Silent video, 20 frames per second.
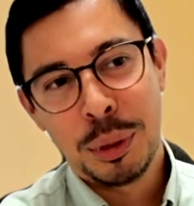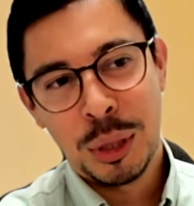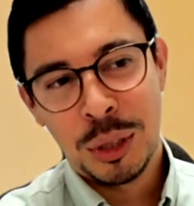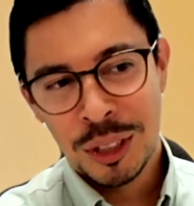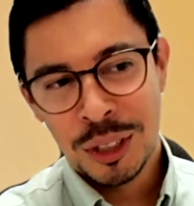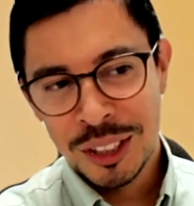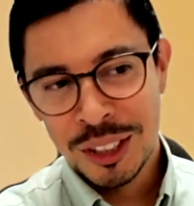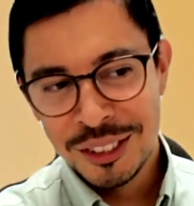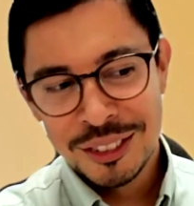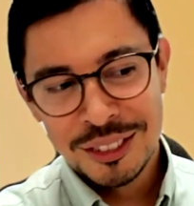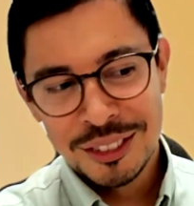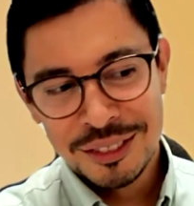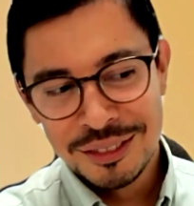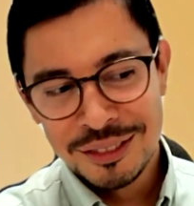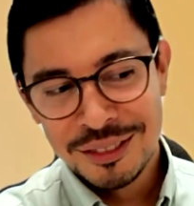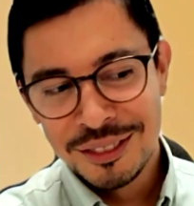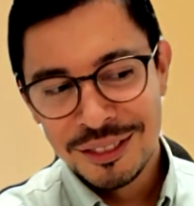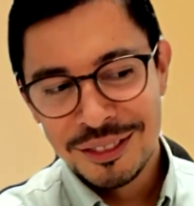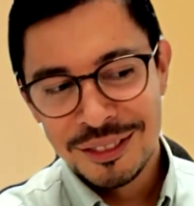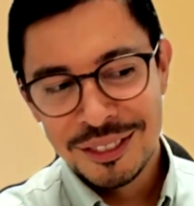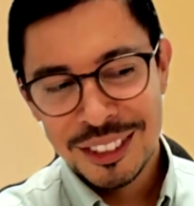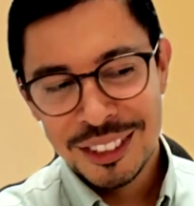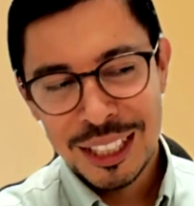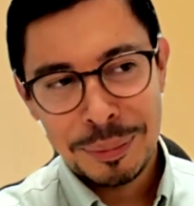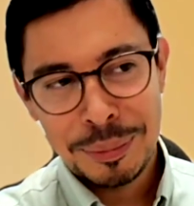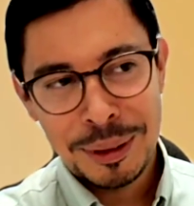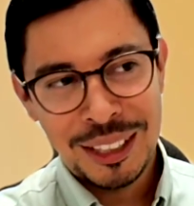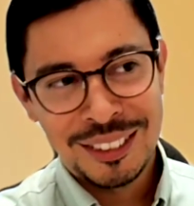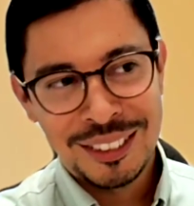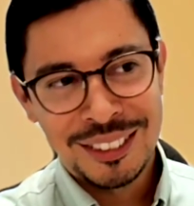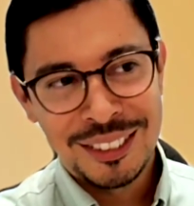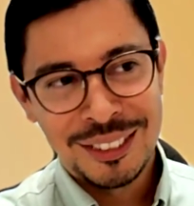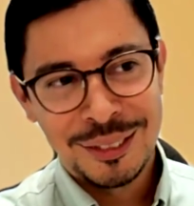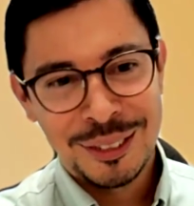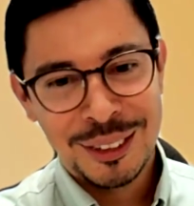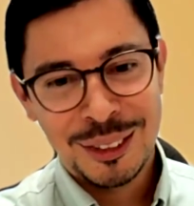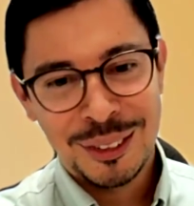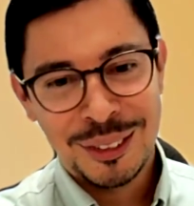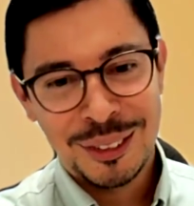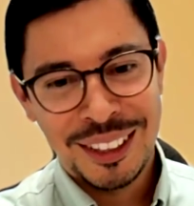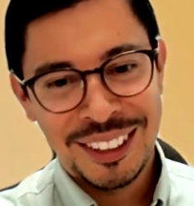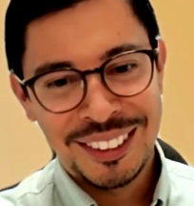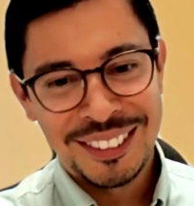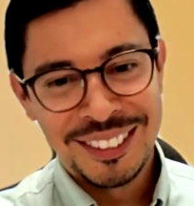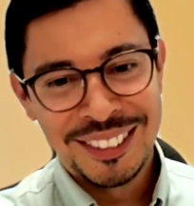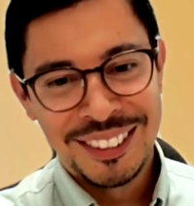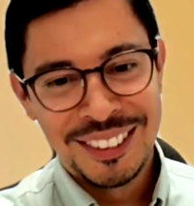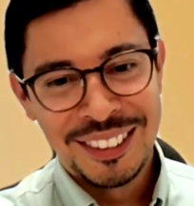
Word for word: Feeler. Come on, what's going on?